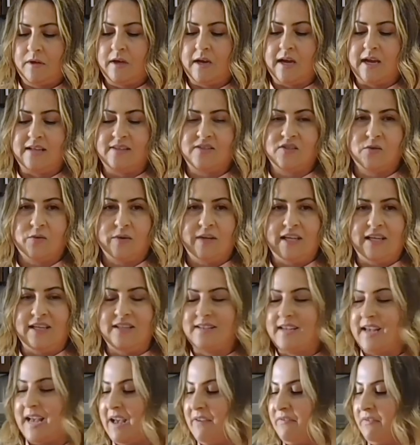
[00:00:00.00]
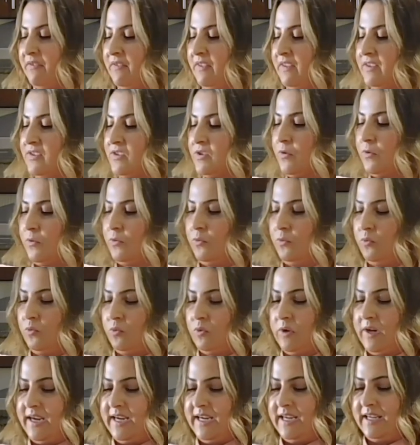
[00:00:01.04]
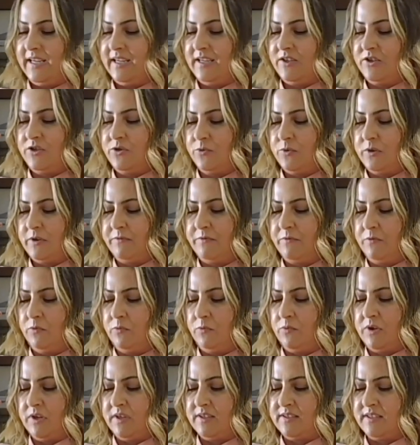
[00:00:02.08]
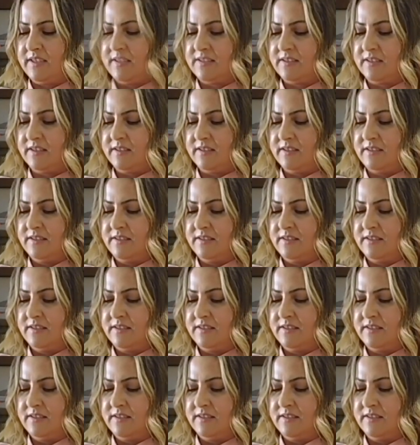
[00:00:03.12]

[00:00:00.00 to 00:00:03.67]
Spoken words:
And squeeze half of this right into our food processor.